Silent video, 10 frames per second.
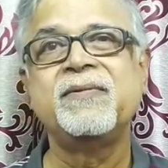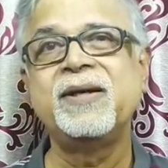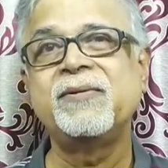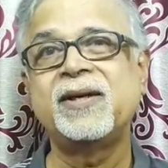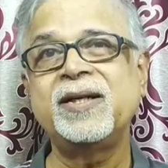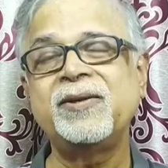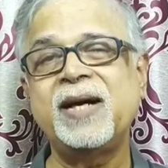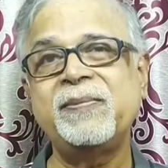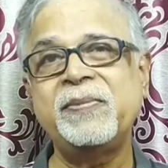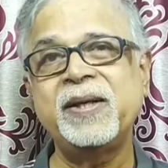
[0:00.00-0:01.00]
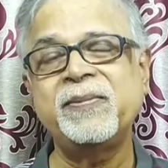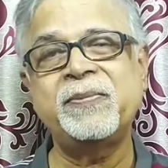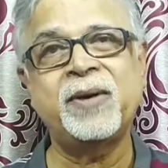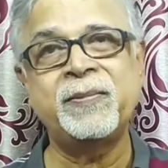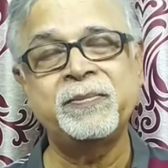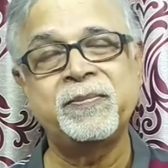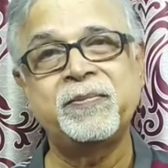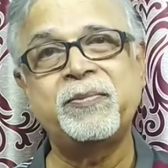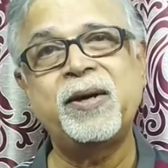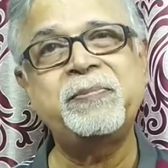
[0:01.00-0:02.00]
we want to appear
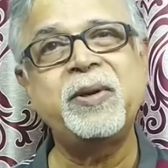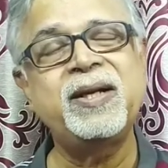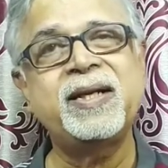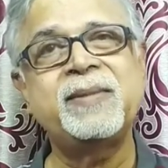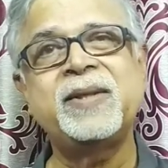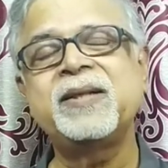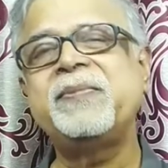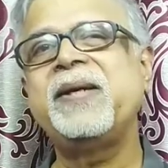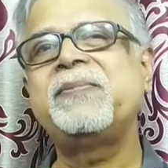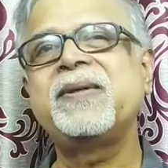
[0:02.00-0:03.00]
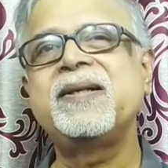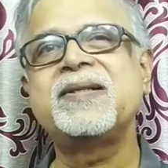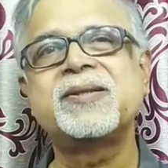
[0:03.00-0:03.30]
popular among people,